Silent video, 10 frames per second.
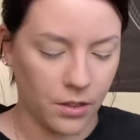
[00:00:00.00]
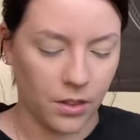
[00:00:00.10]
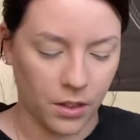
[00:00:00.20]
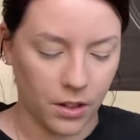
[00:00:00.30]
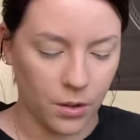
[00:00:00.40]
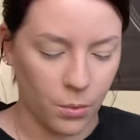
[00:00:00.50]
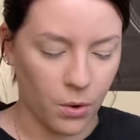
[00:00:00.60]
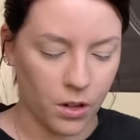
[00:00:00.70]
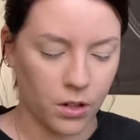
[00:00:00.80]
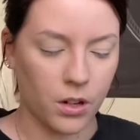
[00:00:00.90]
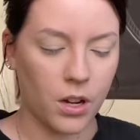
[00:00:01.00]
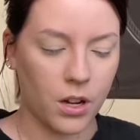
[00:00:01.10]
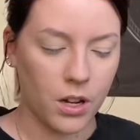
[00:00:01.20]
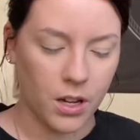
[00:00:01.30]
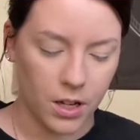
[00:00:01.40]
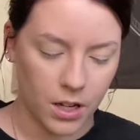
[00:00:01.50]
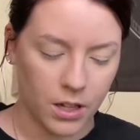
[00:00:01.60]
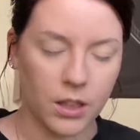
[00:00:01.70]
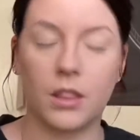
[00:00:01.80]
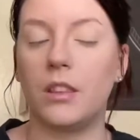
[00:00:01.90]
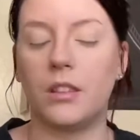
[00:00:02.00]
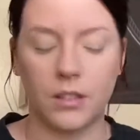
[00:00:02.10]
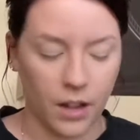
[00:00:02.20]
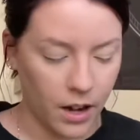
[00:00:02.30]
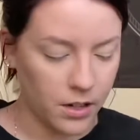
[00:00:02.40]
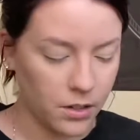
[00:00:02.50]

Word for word: they were kind